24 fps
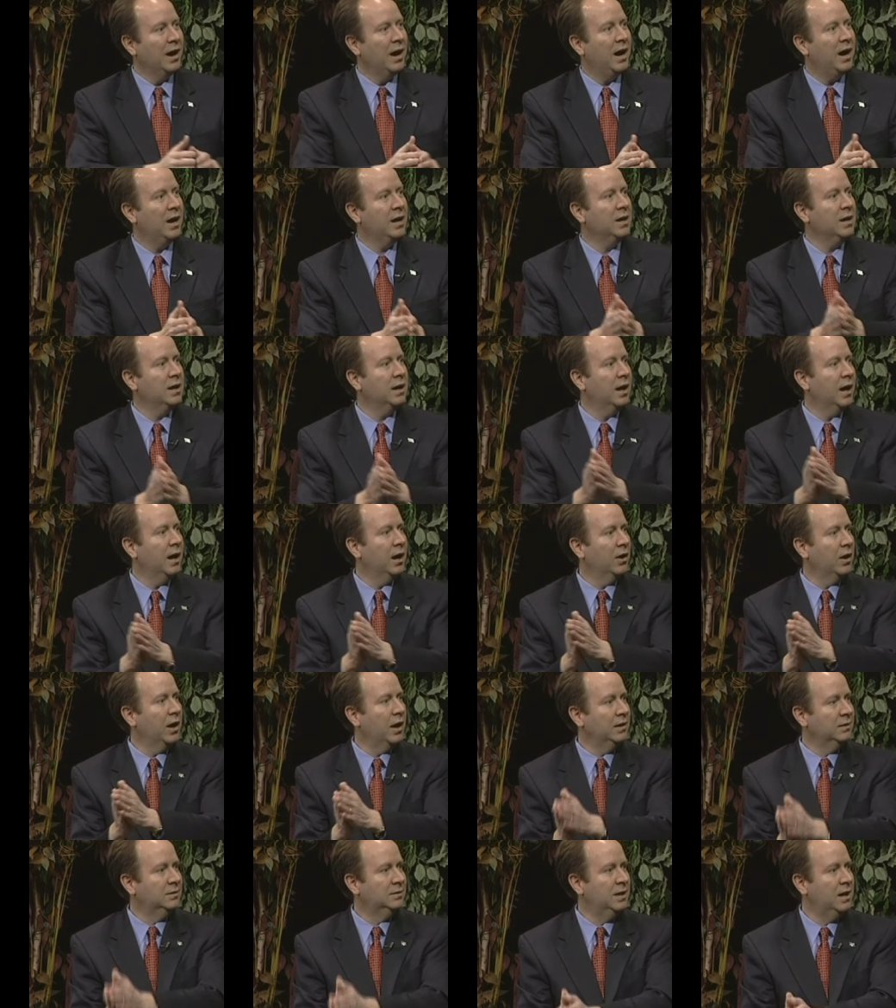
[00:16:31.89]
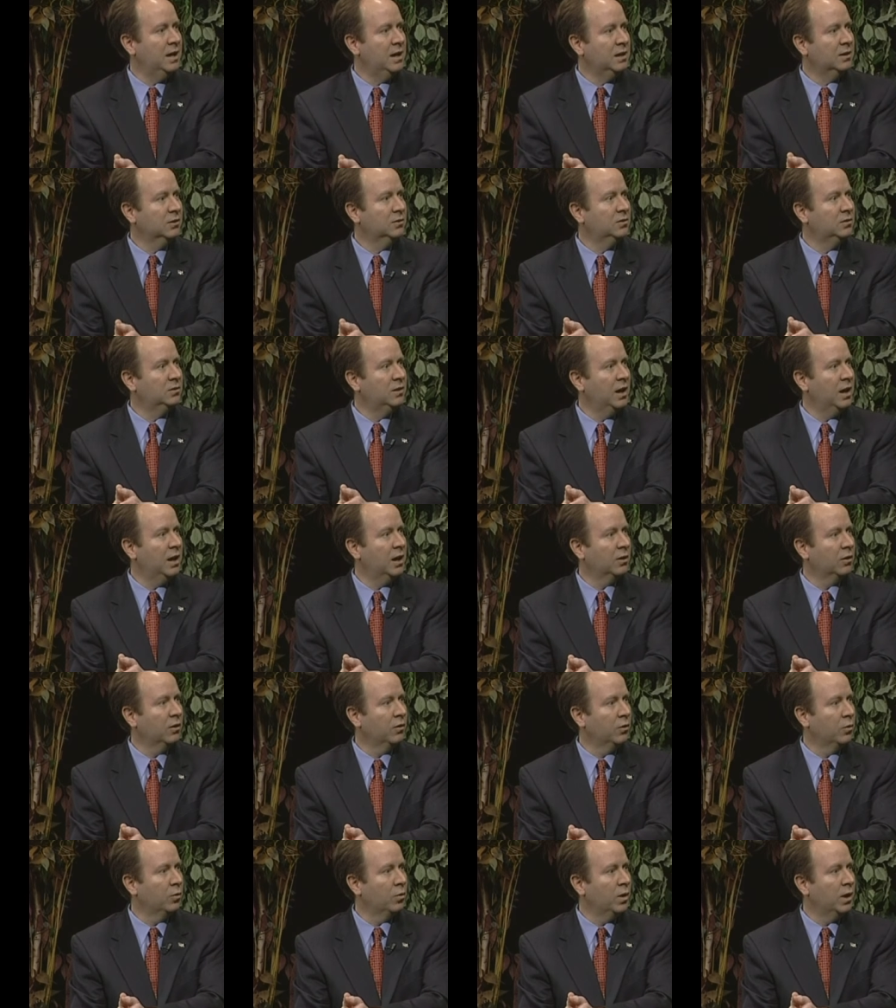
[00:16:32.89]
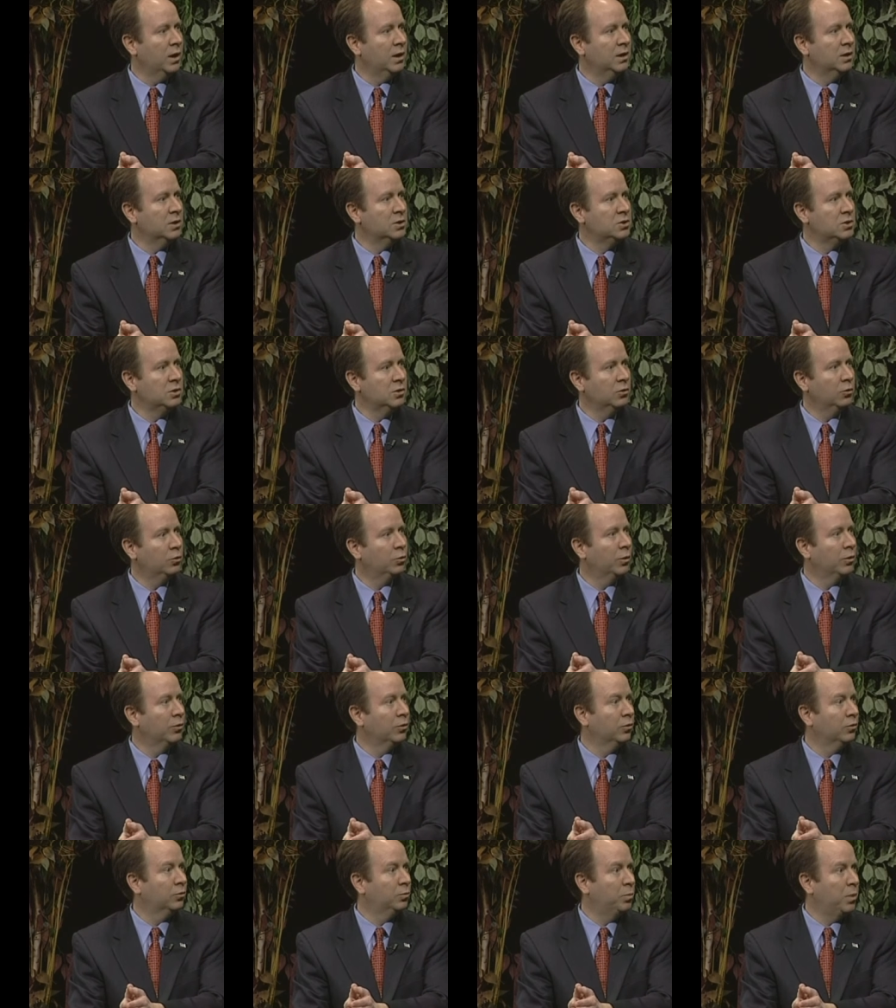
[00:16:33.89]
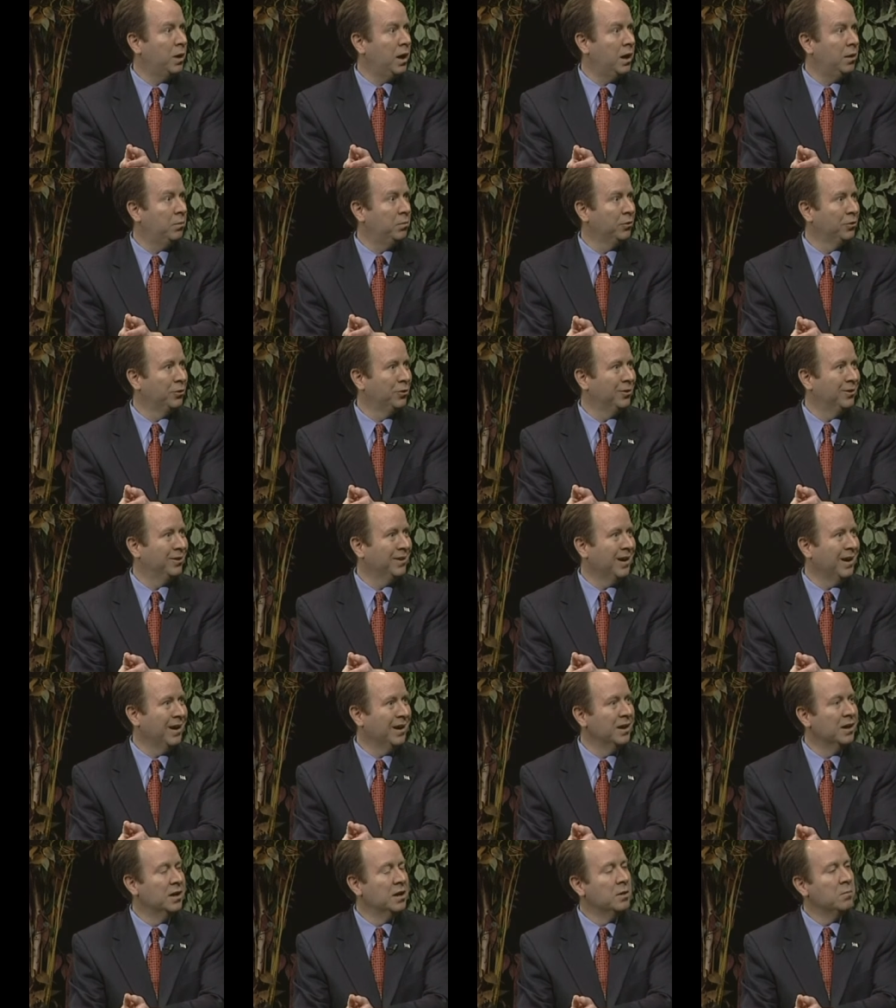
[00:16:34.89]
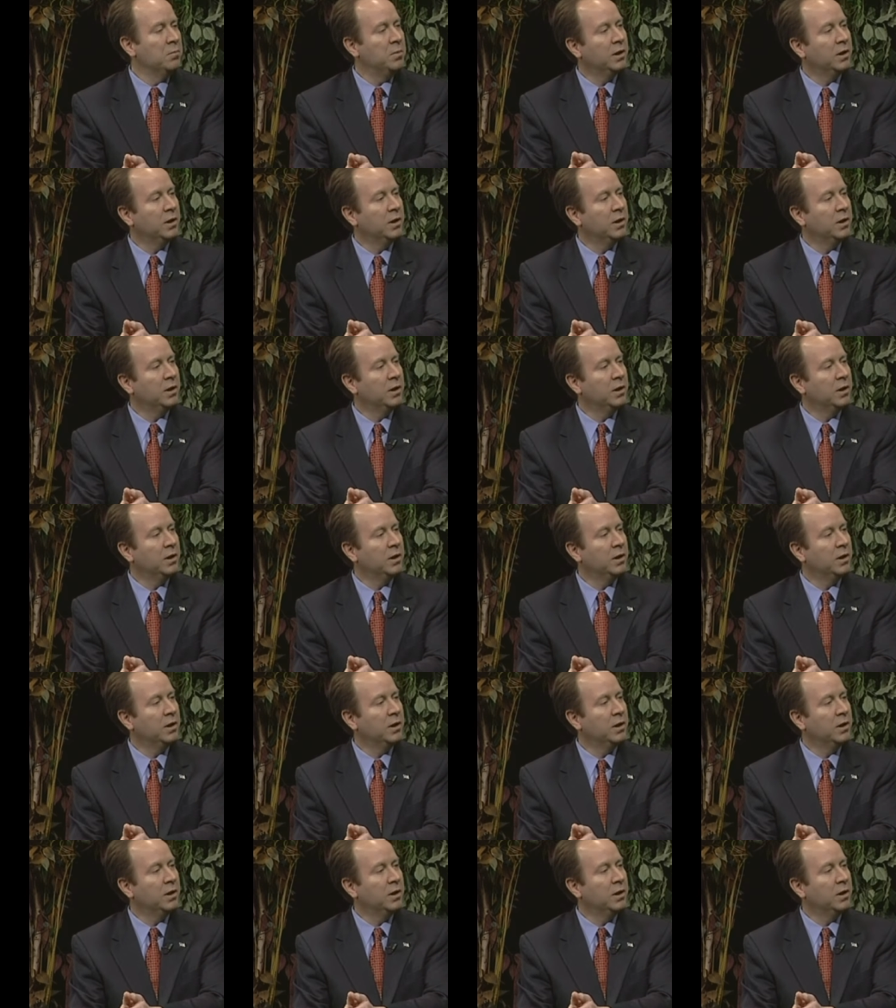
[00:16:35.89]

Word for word: I get out, I take a stand on the right issues, whether it's popular or not,